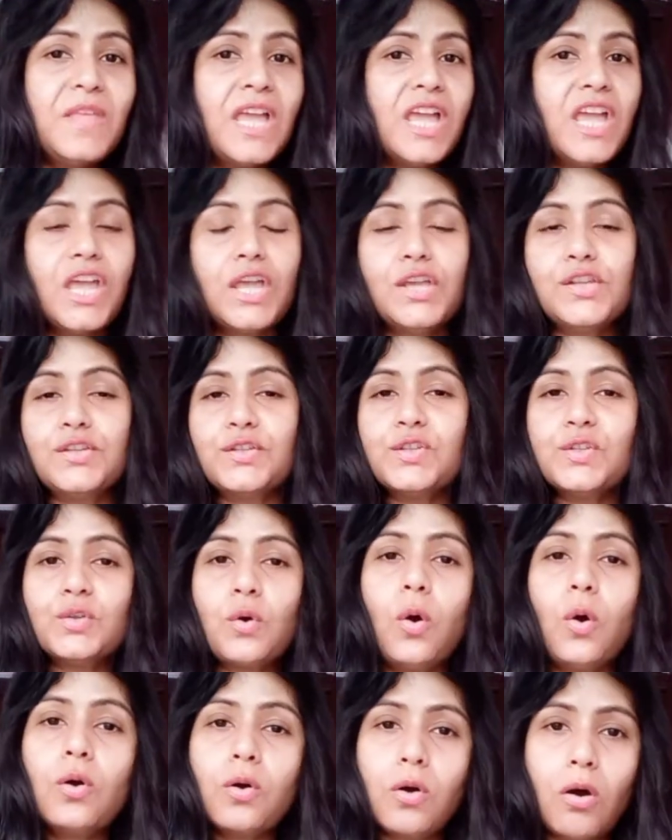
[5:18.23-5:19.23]
is
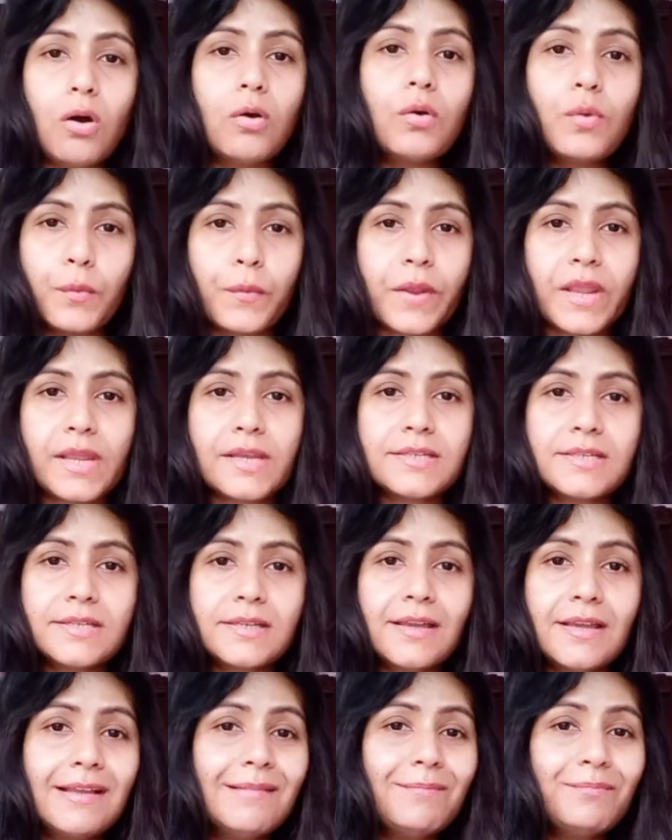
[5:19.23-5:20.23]
so
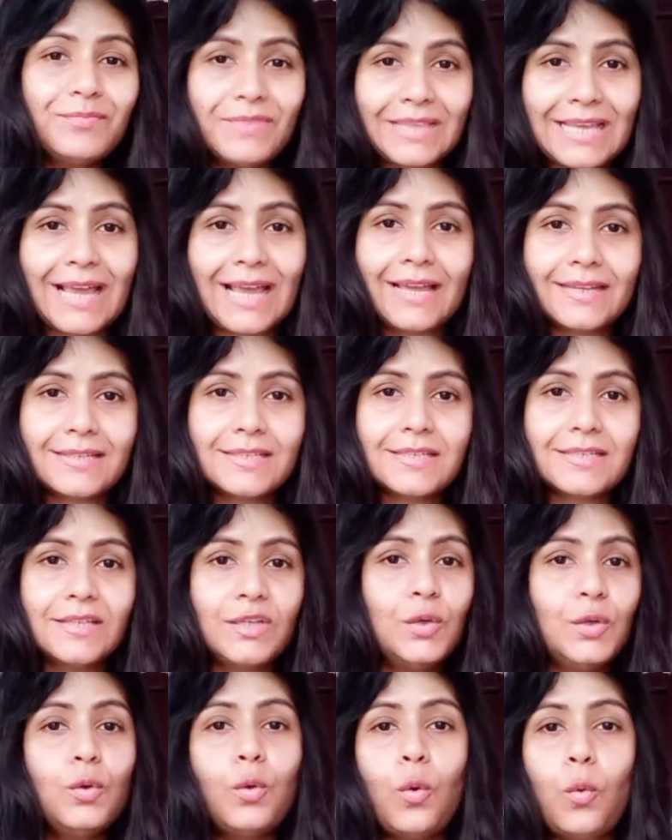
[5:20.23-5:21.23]
concrete that
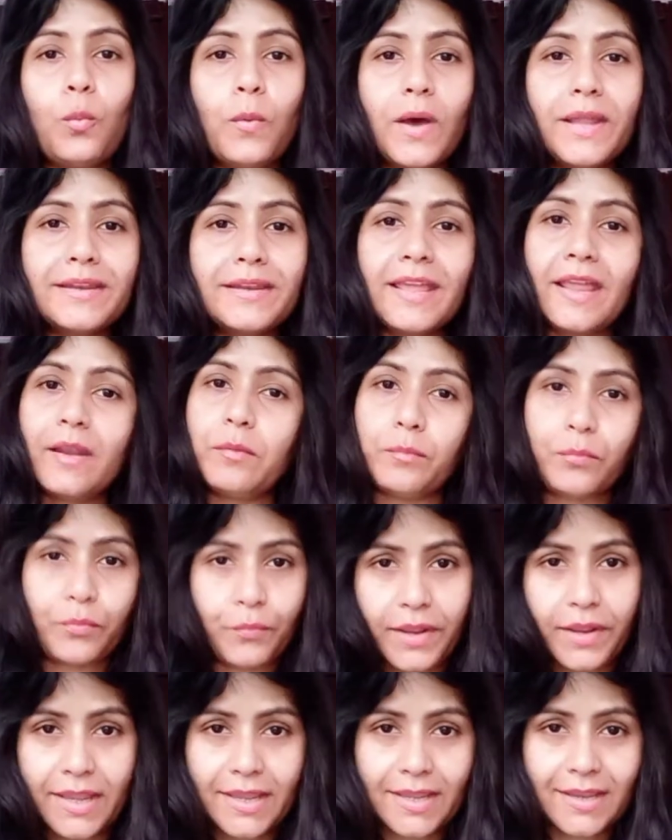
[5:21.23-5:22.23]
no one can
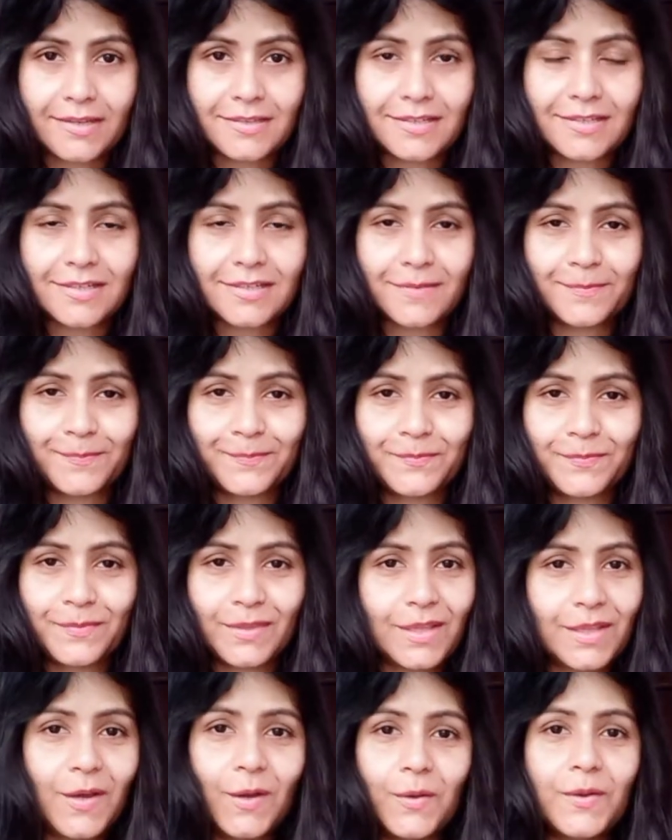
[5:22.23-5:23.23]
break it.
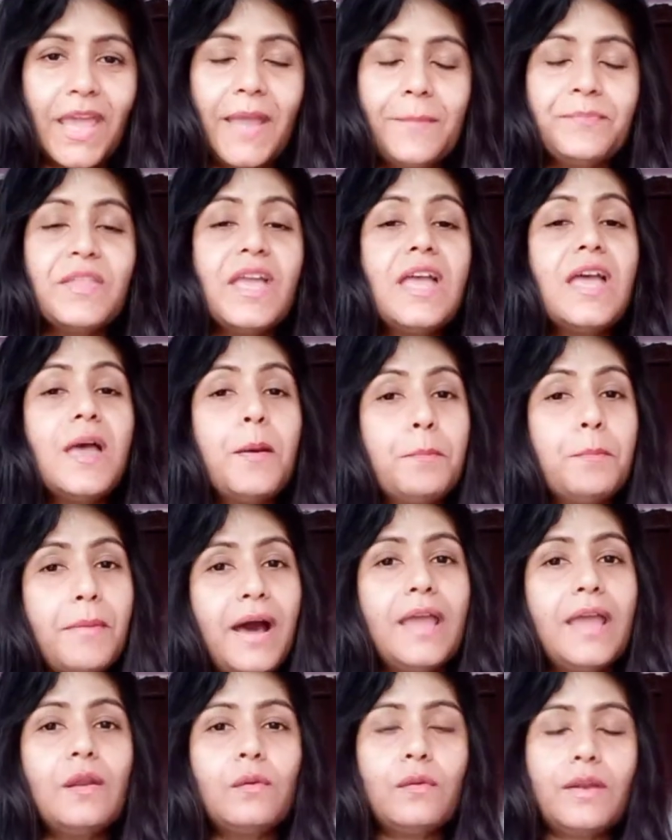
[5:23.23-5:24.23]
Okay,
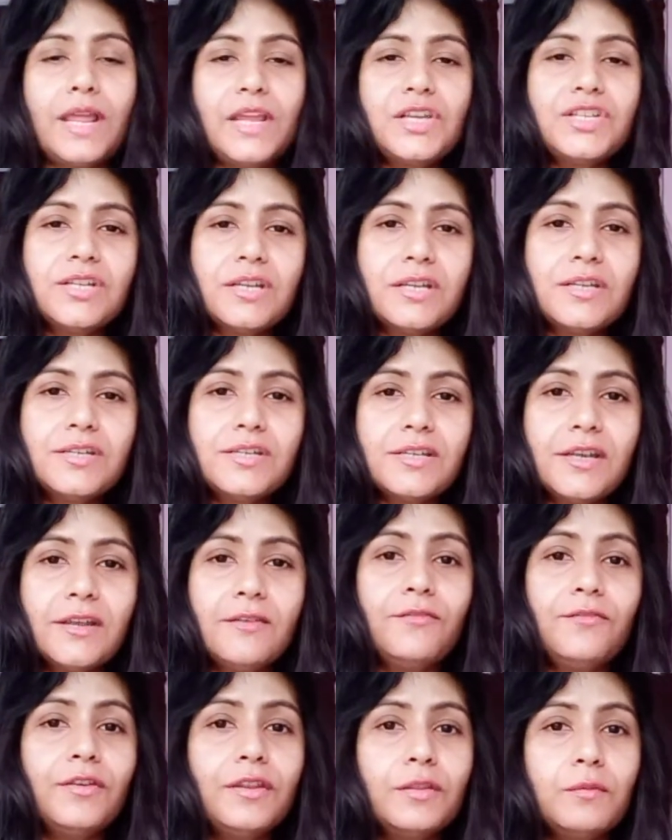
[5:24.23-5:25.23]
my
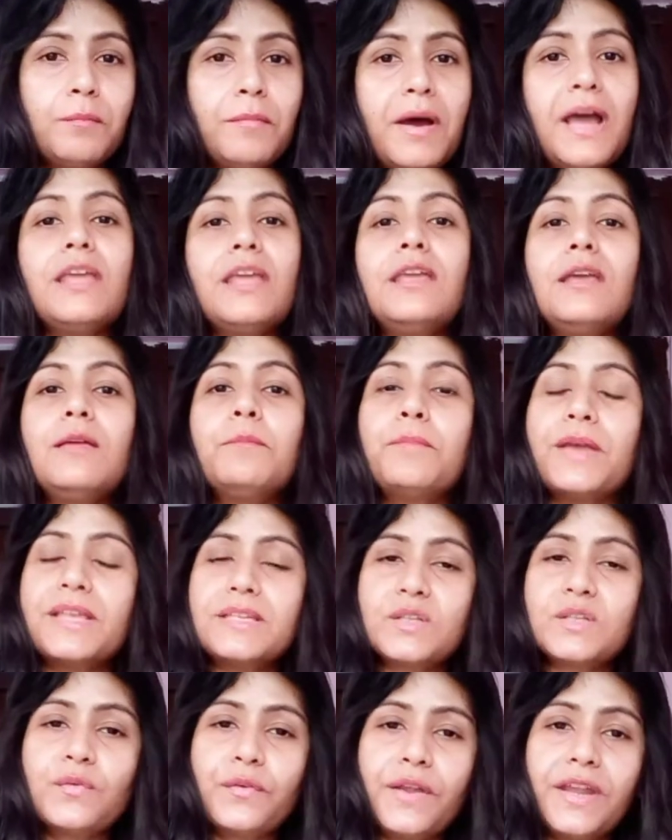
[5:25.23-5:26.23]
relationship with my
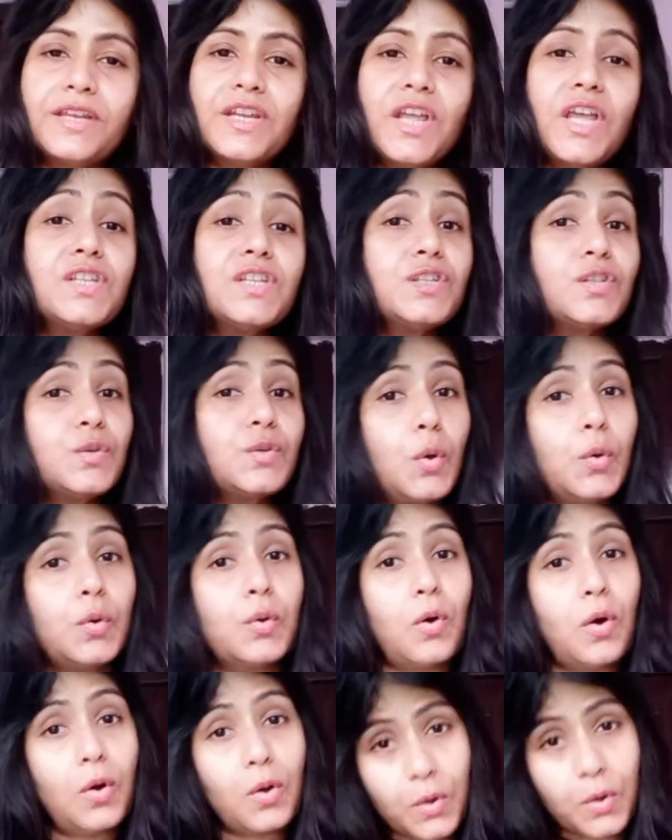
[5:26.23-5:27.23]
best friend is so
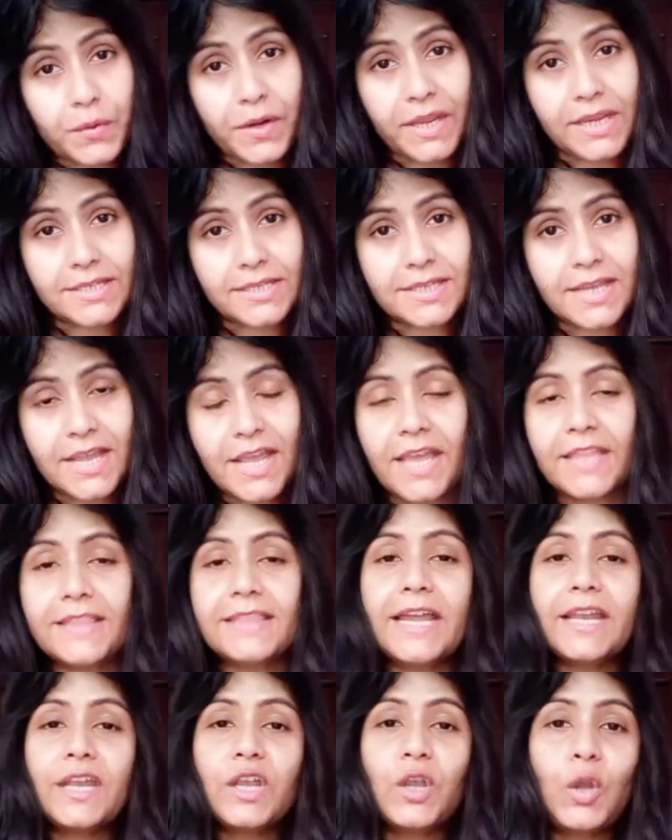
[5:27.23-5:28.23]
concrete
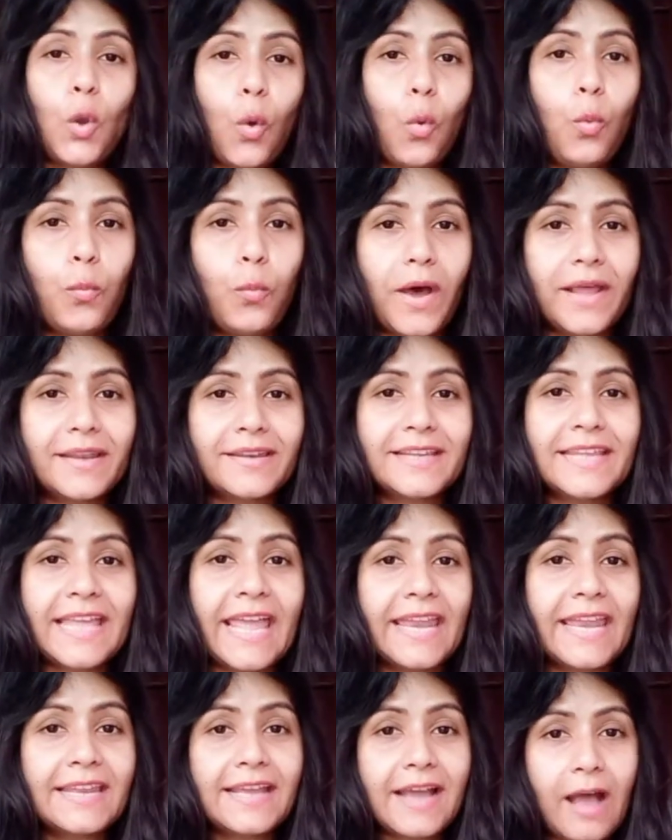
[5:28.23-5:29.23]
that no one
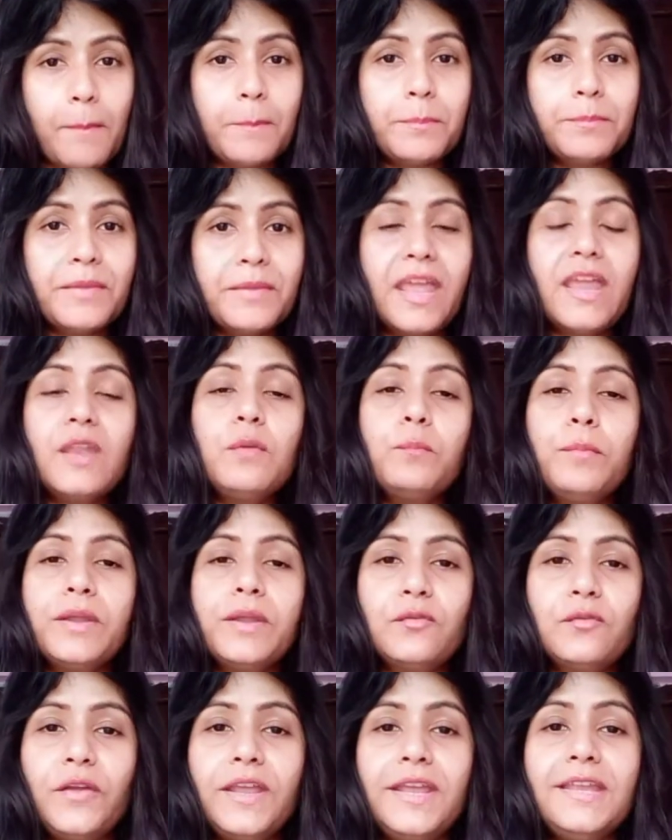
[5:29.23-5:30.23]
can come in
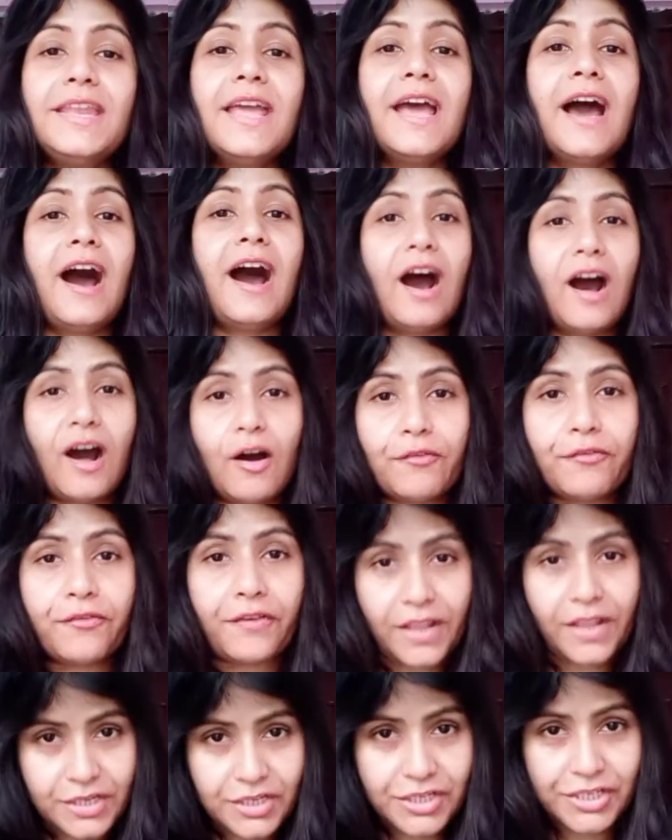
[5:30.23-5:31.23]
between our
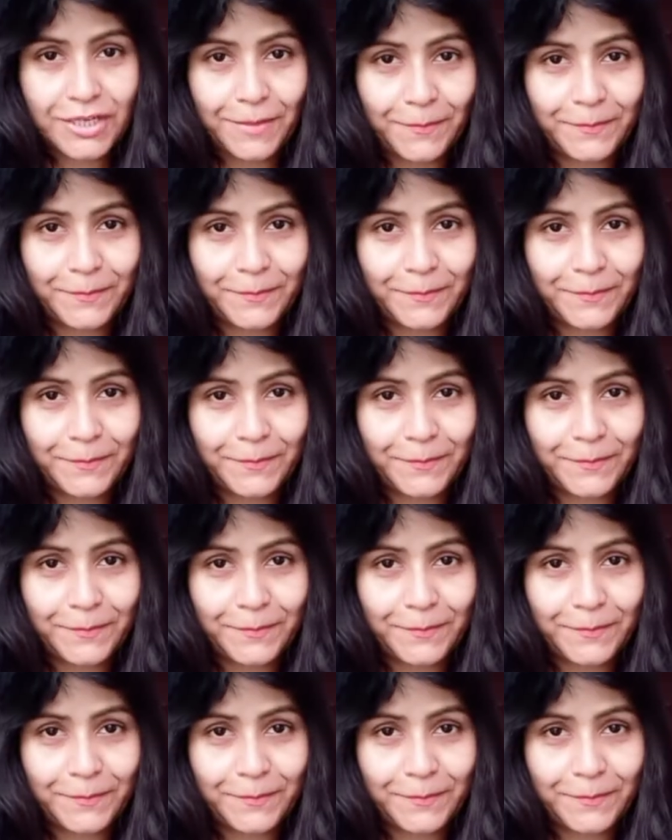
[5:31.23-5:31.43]
friendship.